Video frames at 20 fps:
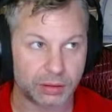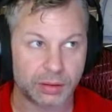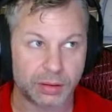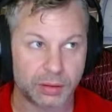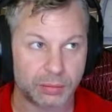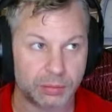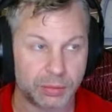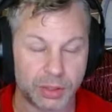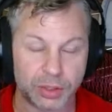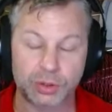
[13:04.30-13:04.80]

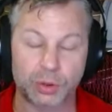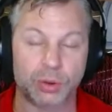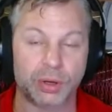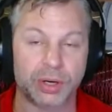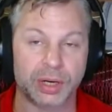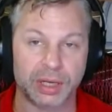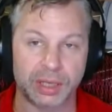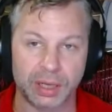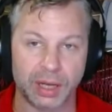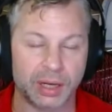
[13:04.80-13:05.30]
the
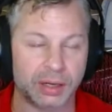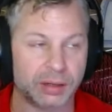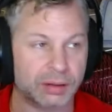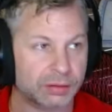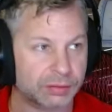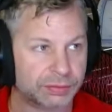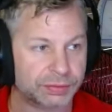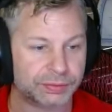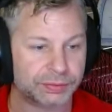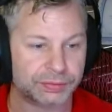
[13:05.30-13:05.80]
majority
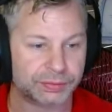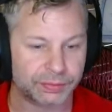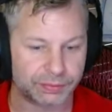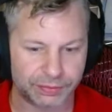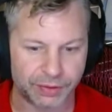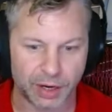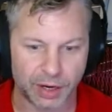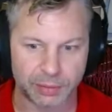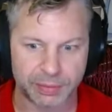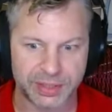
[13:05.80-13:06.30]
of
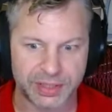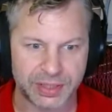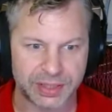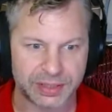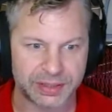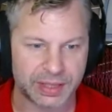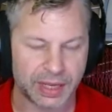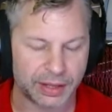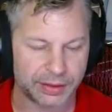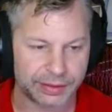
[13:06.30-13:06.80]

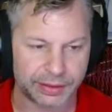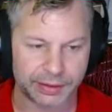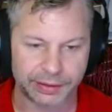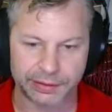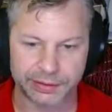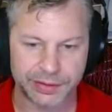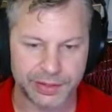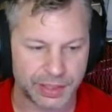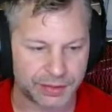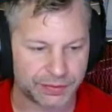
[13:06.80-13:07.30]
pharmacies out there,
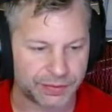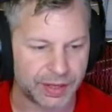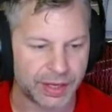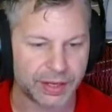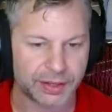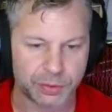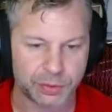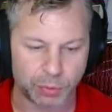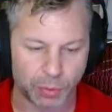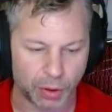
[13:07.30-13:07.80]

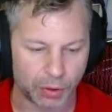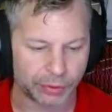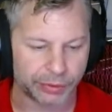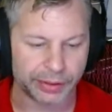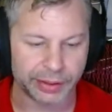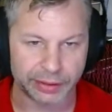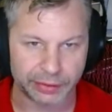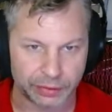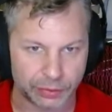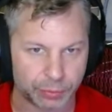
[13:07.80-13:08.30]
CVS,
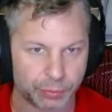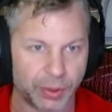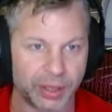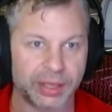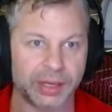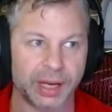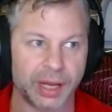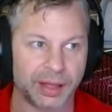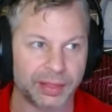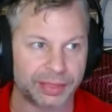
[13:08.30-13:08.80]
Walgreens,
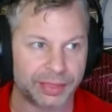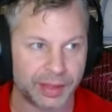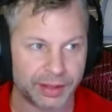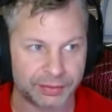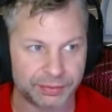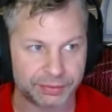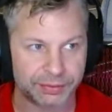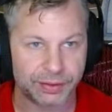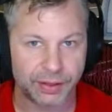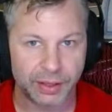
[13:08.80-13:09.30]
whatnot.
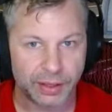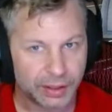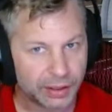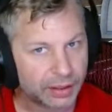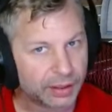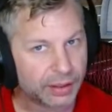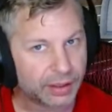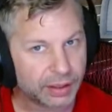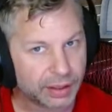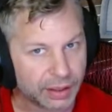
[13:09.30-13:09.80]
They've
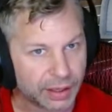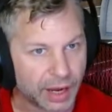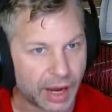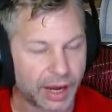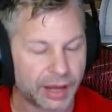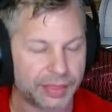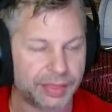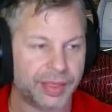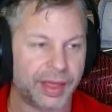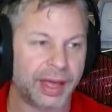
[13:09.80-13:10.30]

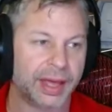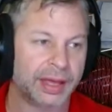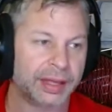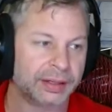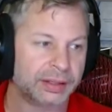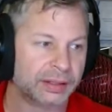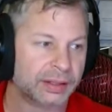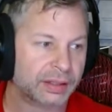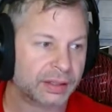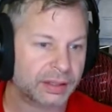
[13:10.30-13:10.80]
got
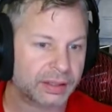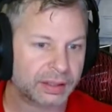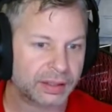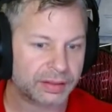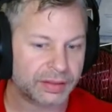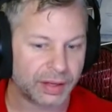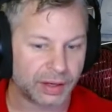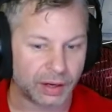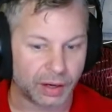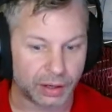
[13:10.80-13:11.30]
that.
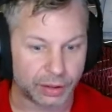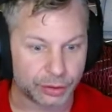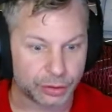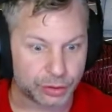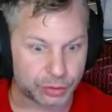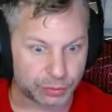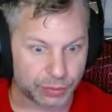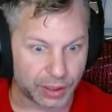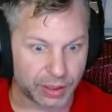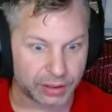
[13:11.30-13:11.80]
There are
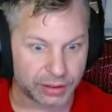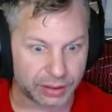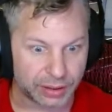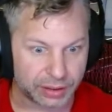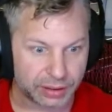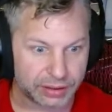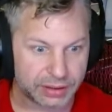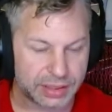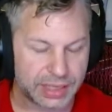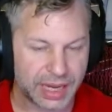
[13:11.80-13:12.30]
drug
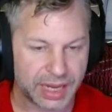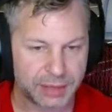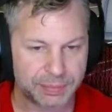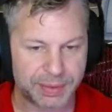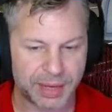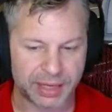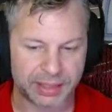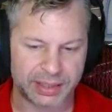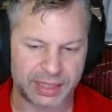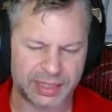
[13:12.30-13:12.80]
take
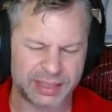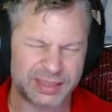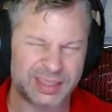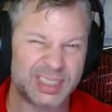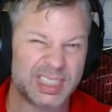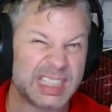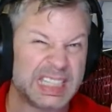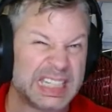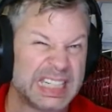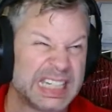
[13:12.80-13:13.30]
back days.
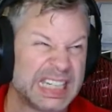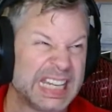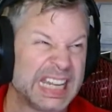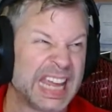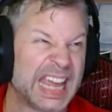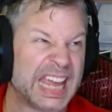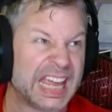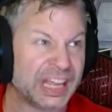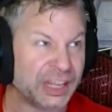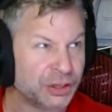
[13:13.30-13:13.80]
The
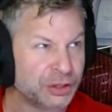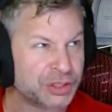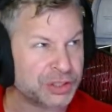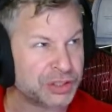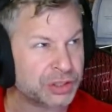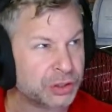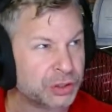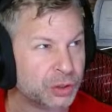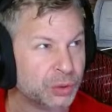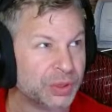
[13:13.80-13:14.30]
DEA
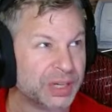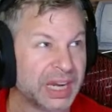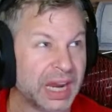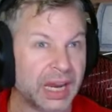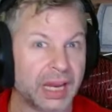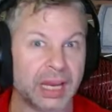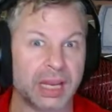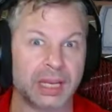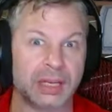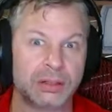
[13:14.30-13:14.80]
used to do an
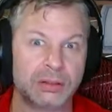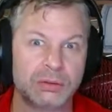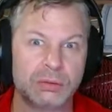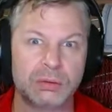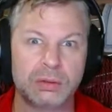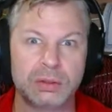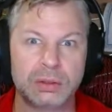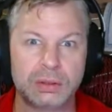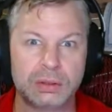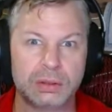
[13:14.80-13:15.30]

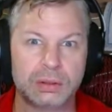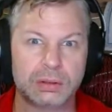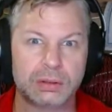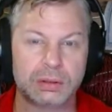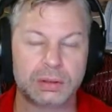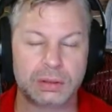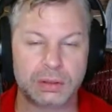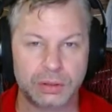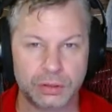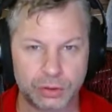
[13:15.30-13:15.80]
annual
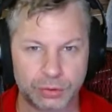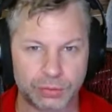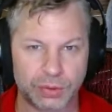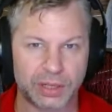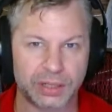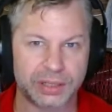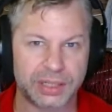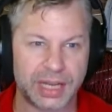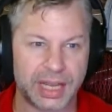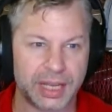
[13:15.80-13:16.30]

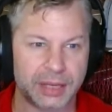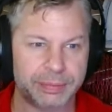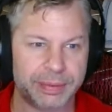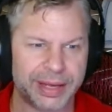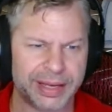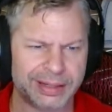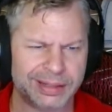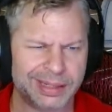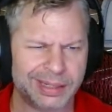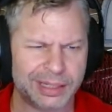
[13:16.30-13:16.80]
drug take
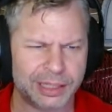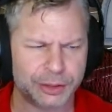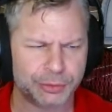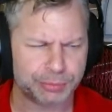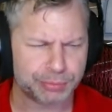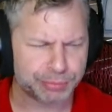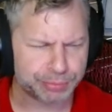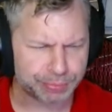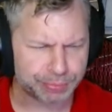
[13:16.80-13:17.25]
back day,